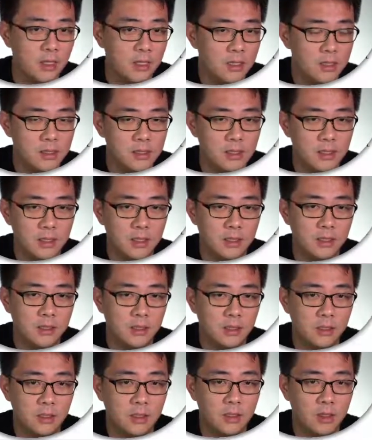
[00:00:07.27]

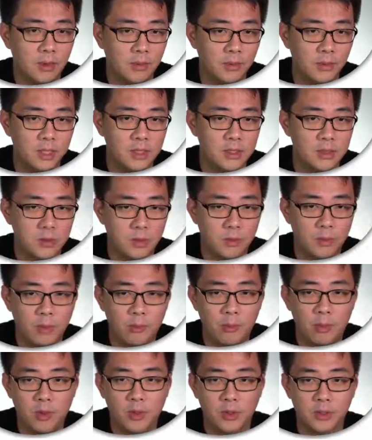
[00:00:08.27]
CET Common Test 2
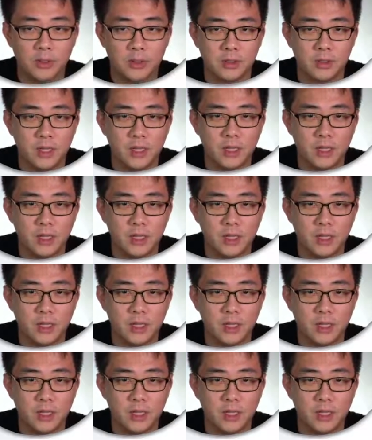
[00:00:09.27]
paper on question 10.